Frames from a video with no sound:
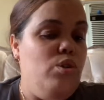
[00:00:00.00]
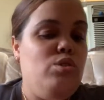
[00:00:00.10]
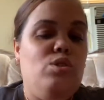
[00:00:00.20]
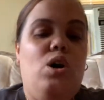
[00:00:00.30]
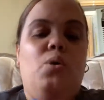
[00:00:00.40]

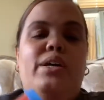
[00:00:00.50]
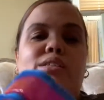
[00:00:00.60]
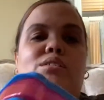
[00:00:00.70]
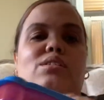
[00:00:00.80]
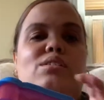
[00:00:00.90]
so it's
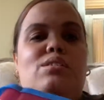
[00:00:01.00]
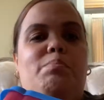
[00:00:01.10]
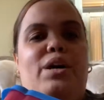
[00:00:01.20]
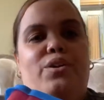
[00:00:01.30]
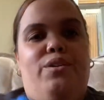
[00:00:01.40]
this is
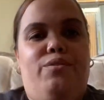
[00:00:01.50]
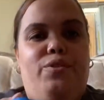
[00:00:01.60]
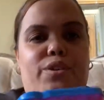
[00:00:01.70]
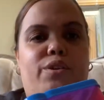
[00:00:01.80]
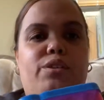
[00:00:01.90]
better for
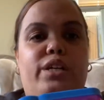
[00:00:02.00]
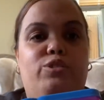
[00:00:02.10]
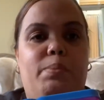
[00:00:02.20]
their lunch